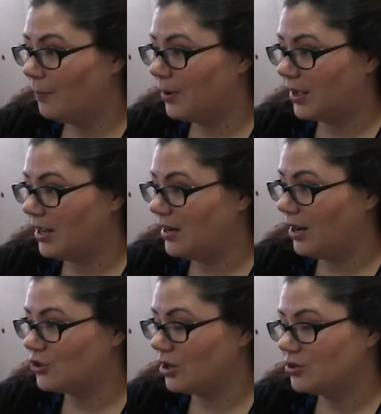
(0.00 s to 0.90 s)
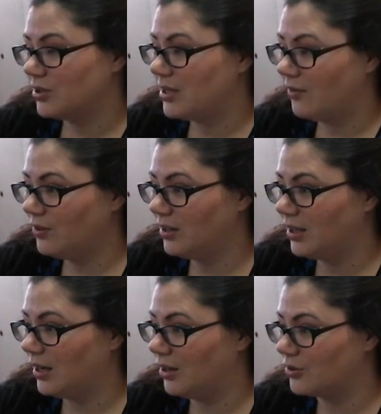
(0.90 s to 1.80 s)
But KDHL should definitely
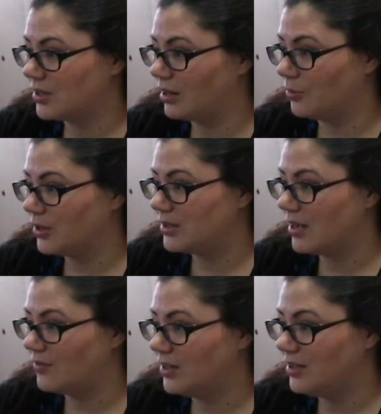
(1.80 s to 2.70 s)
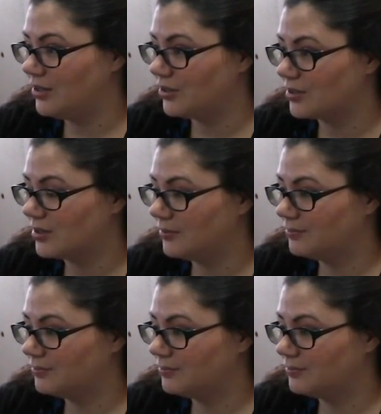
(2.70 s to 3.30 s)
get in there to celebrate 70 years. For a